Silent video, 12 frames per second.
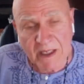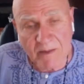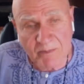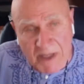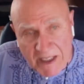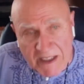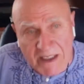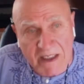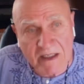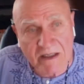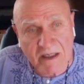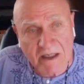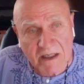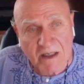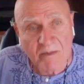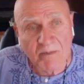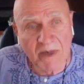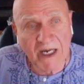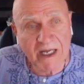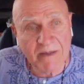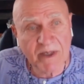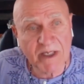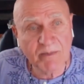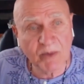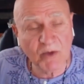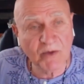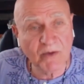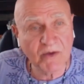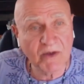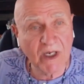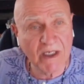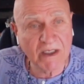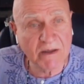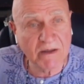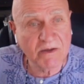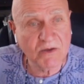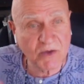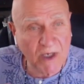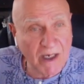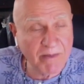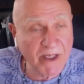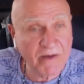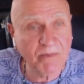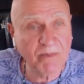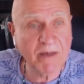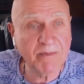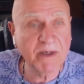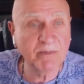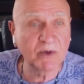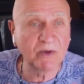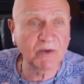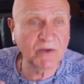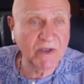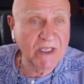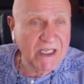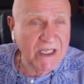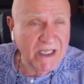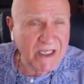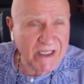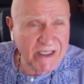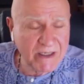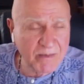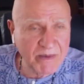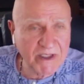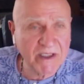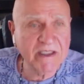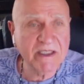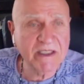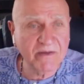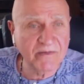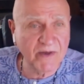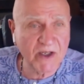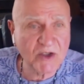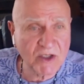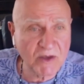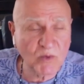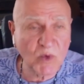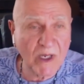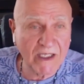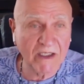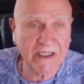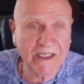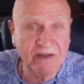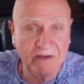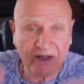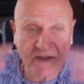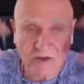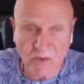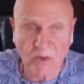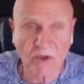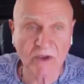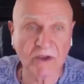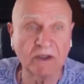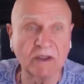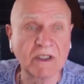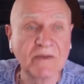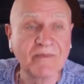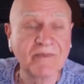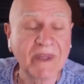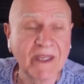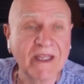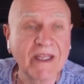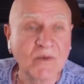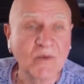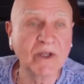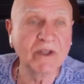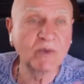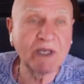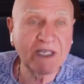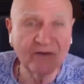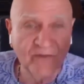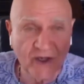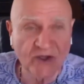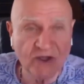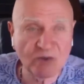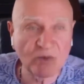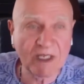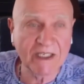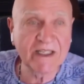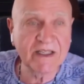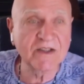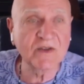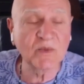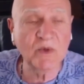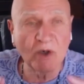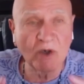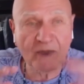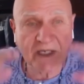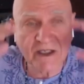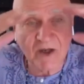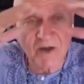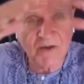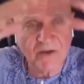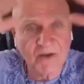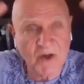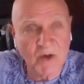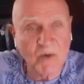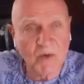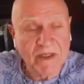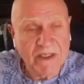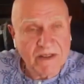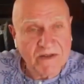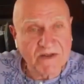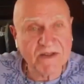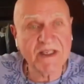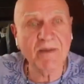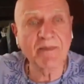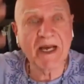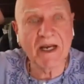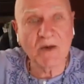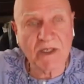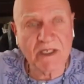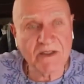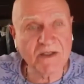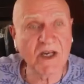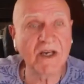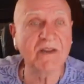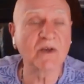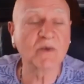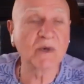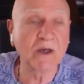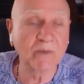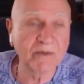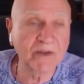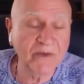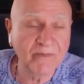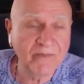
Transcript: impeded by people's traumas, by people's inability to function well in this world. Once we can function well in this world, we can also step out into other realms.